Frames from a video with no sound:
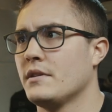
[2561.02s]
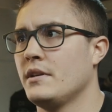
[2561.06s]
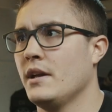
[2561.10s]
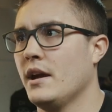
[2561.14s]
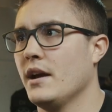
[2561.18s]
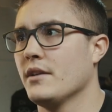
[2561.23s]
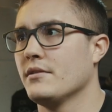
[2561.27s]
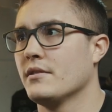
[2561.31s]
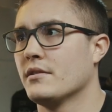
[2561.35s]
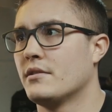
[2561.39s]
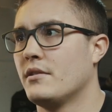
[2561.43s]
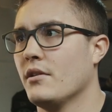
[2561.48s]

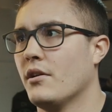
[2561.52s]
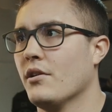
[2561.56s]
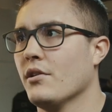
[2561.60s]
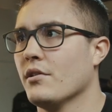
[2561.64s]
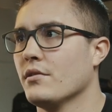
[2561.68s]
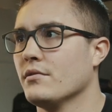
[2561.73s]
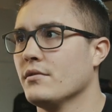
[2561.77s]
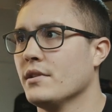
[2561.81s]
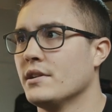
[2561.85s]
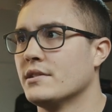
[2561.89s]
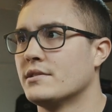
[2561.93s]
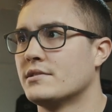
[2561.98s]
Yeah, the
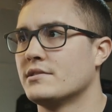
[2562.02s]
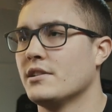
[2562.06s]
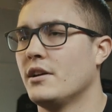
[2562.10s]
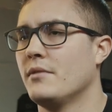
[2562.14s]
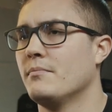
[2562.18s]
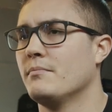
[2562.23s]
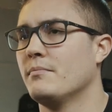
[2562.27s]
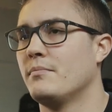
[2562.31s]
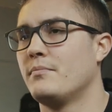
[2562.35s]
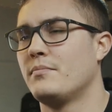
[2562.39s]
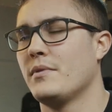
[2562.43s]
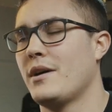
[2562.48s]
guard. Like
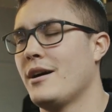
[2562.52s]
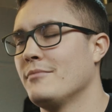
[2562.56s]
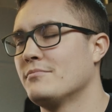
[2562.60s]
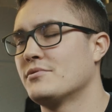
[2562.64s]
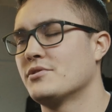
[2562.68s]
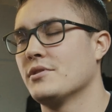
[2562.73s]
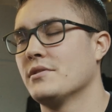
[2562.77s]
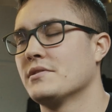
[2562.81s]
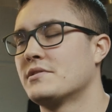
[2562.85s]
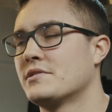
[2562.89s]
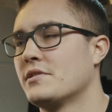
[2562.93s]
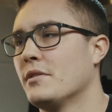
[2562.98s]
I'm
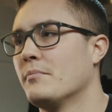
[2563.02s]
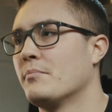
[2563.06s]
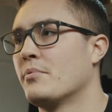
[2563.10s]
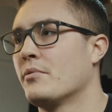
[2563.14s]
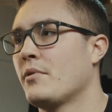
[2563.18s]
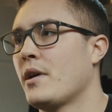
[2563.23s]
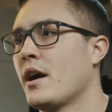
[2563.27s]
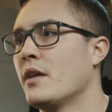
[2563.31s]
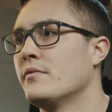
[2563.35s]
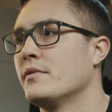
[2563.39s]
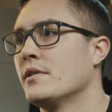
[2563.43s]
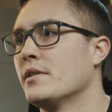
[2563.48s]
sure it's some
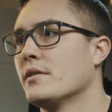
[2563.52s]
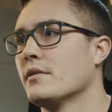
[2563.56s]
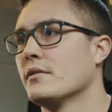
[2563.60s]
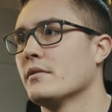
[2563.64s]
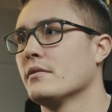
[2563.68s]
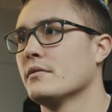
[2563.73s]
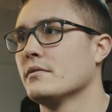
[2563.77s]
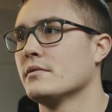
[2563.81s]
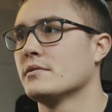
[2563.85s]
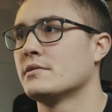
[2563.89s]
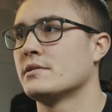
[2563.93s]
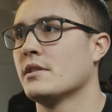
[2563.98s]
private
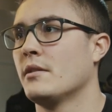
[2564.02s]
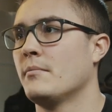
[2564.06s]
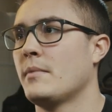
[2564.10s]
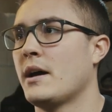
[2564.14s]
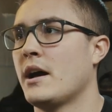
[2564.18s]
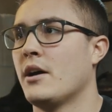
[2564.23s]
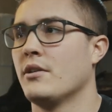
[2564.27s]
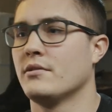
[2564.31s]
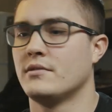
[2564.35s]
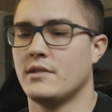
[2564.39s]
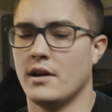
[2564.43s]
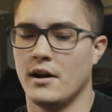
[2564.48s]

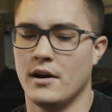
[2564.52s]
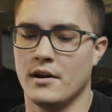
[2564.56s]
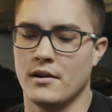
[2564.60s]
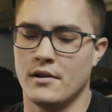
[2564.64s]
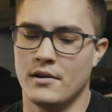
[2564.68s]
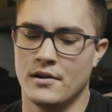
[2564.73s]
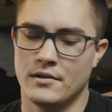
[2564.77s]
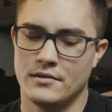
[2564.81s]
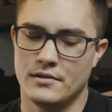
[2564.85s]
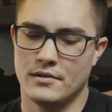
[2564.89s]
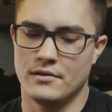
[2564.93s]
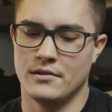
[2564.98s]
somehow got
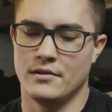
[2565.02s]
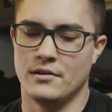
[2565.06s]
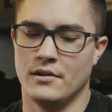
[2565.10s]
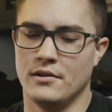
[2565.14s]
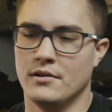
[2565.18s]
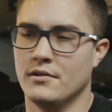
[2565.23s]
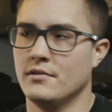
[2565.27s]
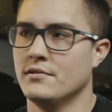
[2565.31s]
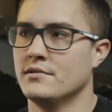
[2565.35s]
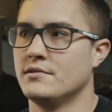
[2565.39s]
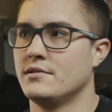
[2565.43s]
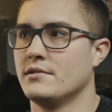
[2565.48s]
onto the
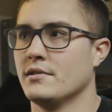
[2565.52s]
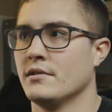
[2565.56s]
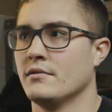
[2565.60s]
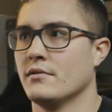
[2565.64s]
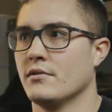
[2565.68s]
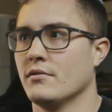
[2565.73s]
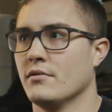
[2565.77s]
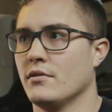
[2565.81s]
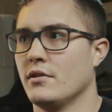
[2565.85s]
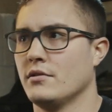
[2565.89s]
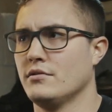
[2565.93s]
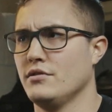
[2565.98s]
news, and
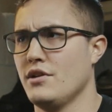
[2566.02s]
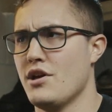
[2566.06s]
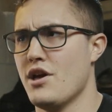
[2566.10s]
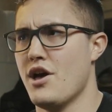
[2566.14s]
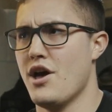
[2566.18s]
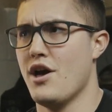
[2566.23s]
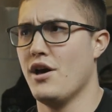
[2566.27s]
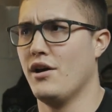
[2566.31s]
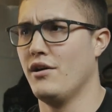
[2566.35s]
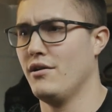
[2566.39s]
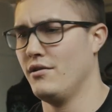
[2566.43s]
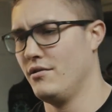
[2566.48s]
they're like,
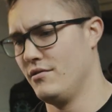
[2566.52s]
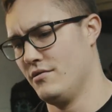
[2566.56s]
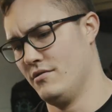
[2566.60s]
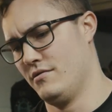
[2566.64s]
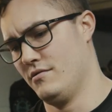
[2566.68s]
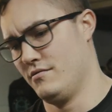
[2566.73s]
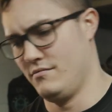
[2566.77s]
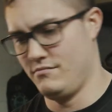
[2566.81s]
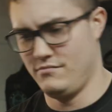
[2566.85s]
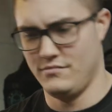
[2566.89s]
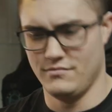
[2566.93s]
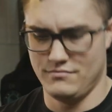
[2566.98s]

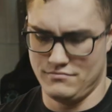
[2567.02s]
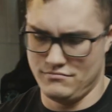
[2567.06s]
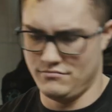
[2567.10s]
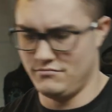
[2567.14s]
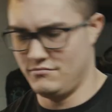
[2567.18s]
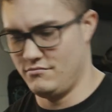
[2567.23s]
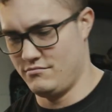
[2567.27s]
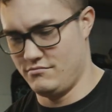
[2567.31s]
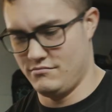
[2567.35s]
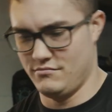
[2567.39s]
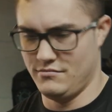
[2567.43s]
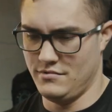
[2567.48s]

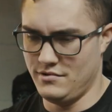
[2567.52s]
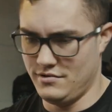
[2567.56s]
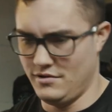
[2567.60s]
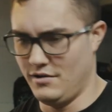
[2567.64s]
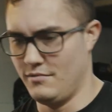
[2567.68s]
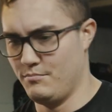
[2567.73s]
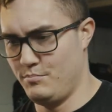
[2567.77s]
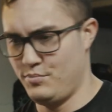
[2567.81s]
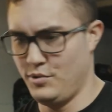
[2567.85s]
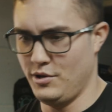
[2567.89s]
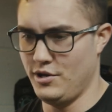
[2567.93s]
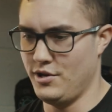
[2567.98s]

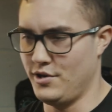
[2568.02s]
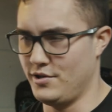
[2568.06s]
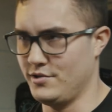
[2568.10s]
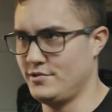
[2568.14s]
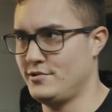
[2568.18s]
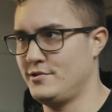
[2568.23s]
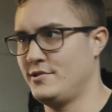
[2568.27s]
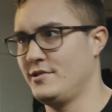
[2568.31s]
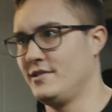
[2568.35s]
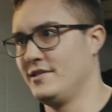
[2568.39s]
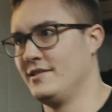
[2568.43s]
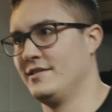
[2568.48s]
I'm
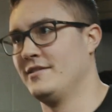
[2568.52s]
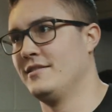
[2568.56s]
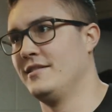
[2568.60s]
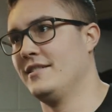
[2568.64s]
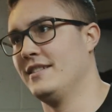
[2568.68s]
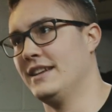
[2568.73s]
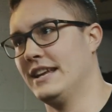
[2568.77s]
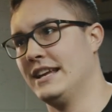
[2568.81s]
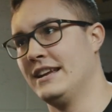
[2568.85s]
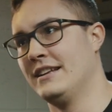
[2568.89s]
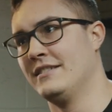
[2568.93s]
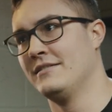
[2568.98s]
pissed.
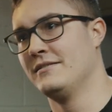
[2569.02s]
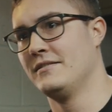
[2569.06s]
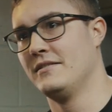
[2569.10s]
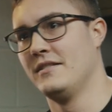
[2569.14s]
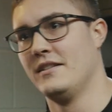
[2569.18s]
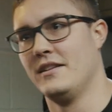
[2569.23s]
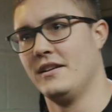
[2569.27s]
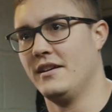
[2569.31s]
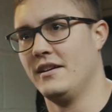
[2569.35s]
And